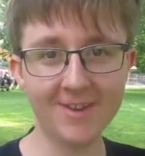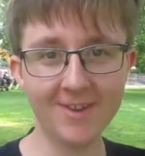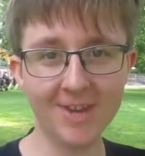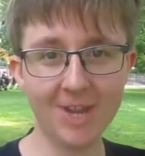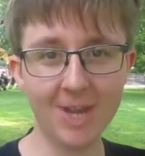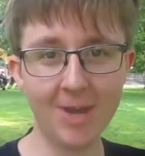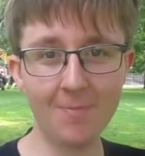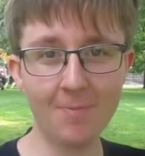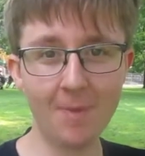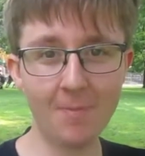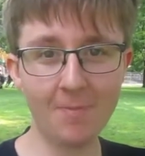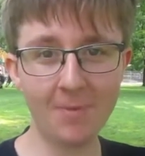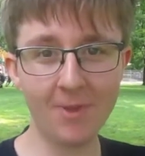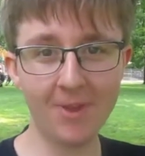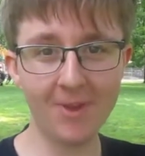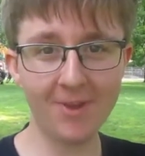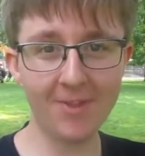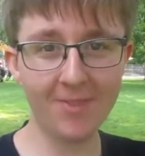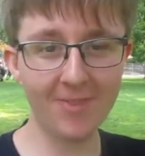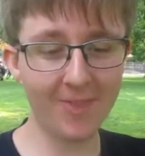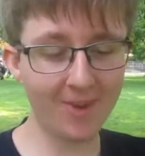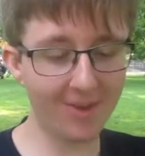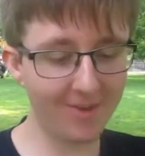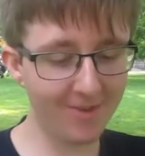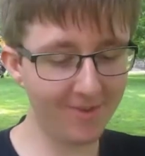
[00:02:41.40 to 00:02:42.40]
to a couple people here
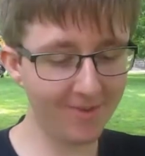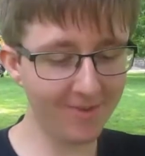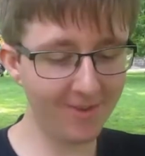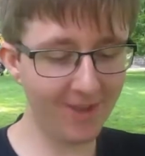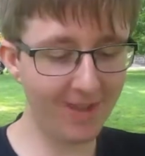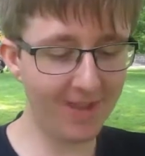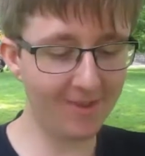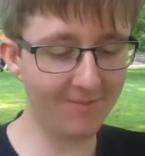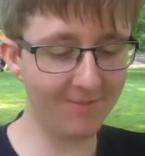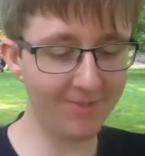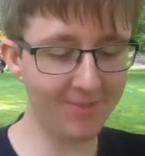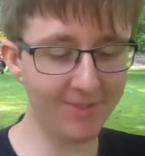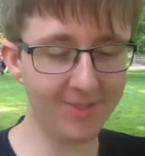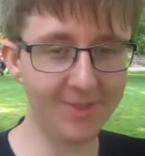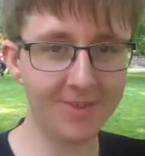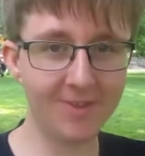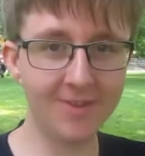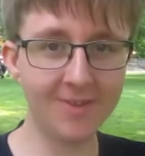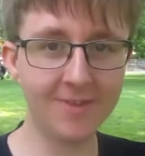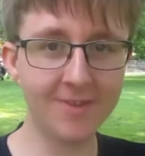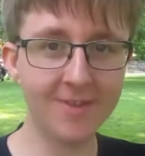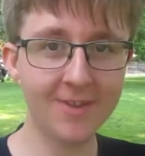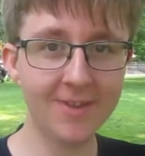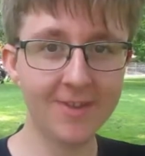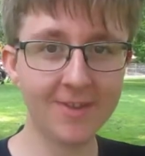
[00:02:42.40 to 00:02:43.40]
and there, having
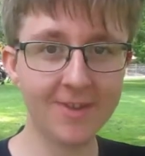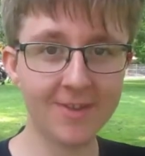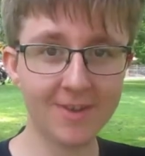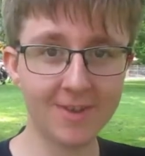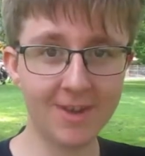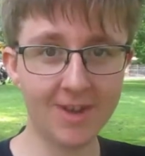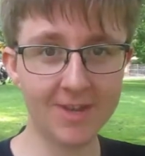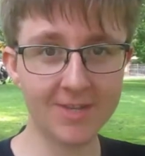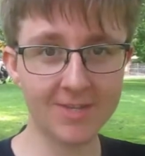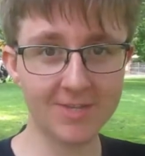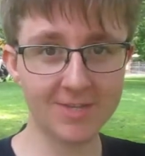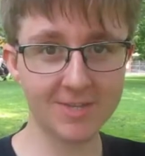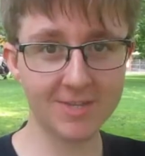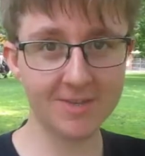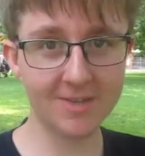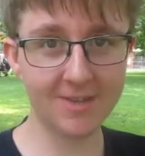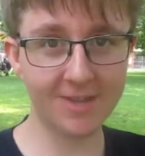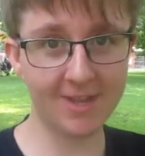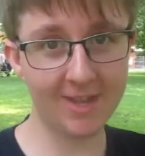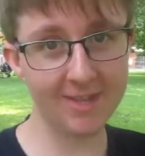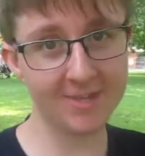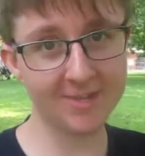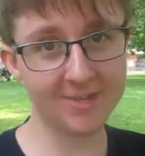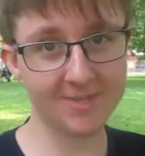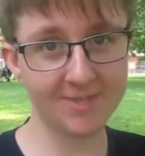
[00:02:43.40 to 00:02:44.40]
the gotcha,
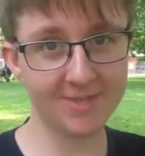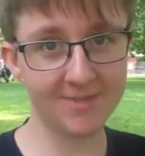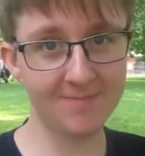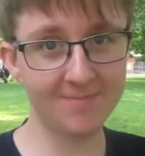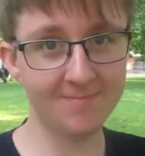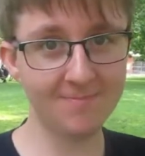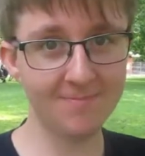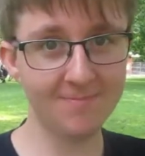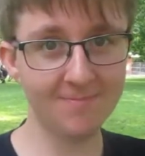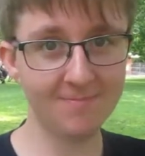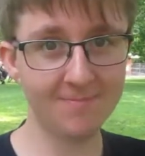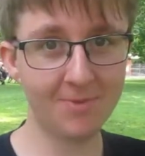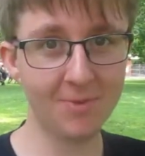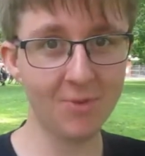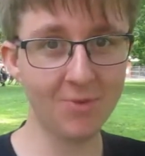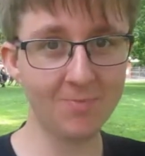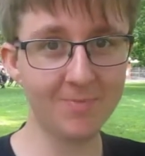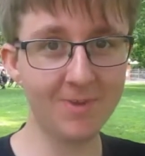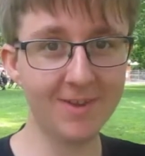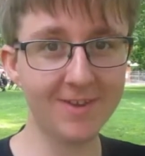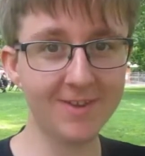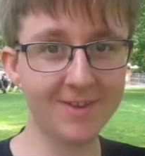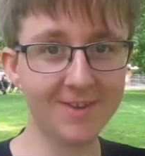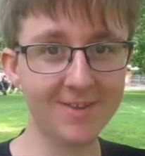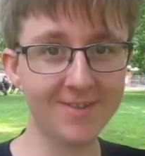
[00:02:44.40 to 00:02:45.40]
catch some
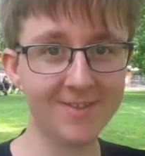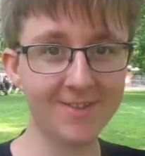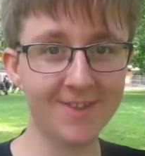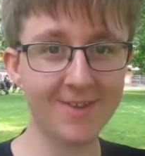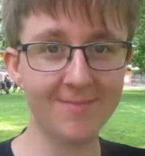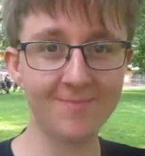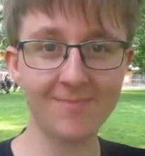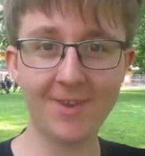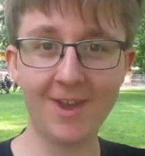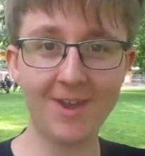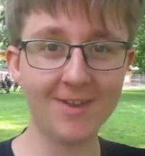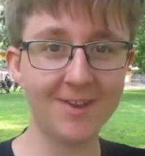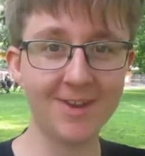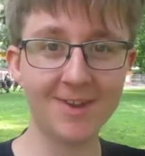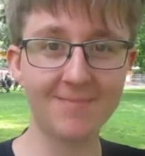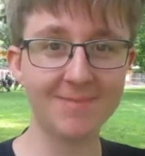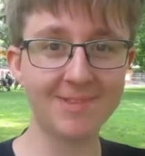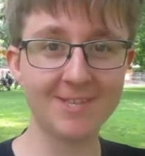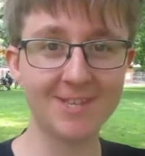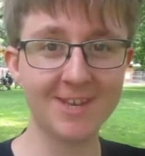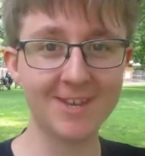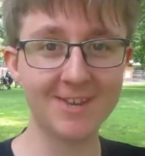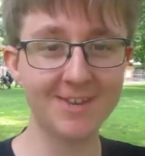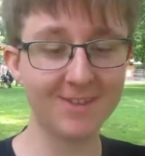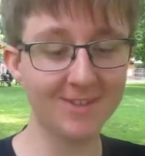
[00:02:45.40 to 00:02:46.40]
Pokemon, because I'm not going to be
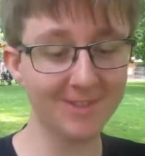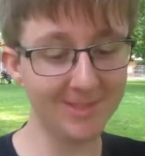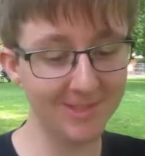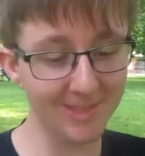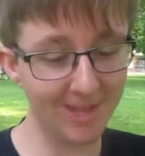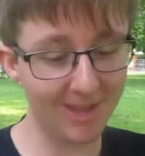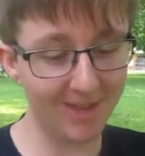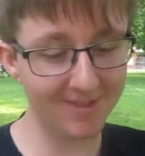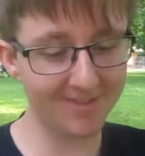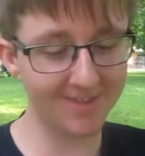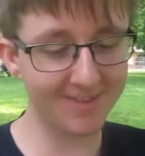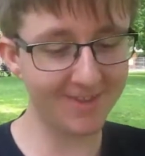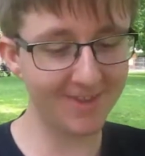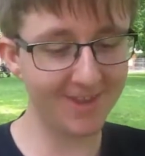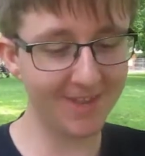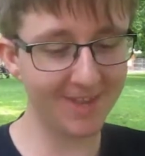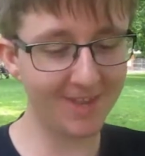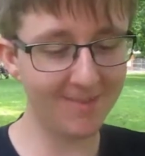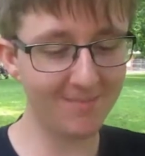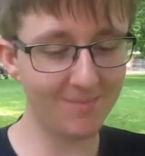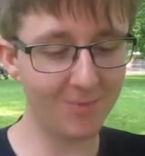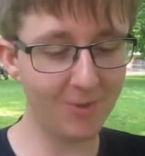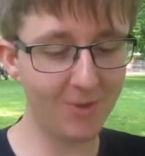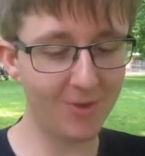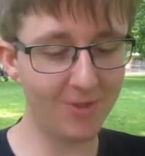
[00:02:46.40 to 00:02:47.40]
checking a lot today,
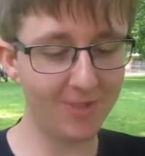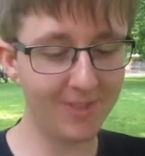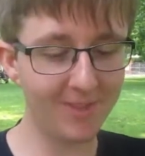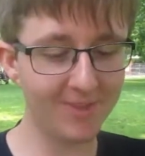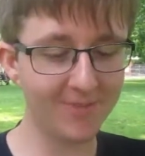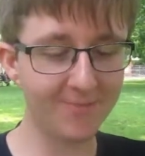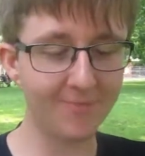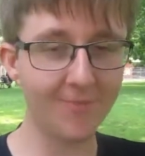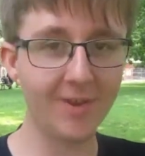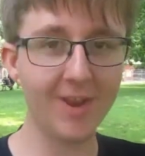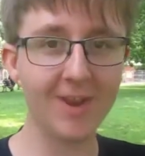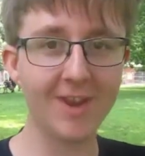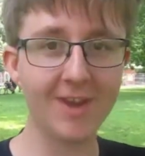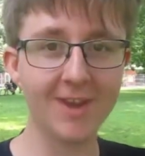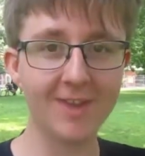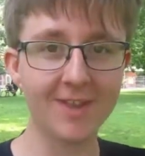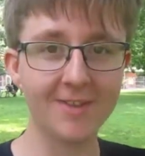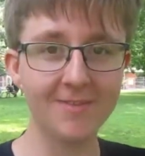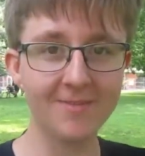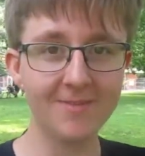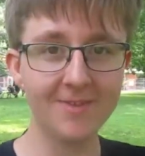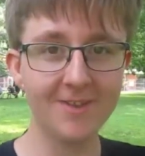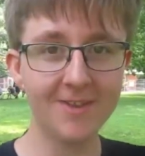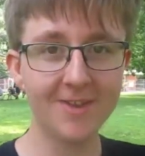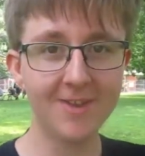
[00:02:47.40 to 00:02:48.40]
more or less raiding.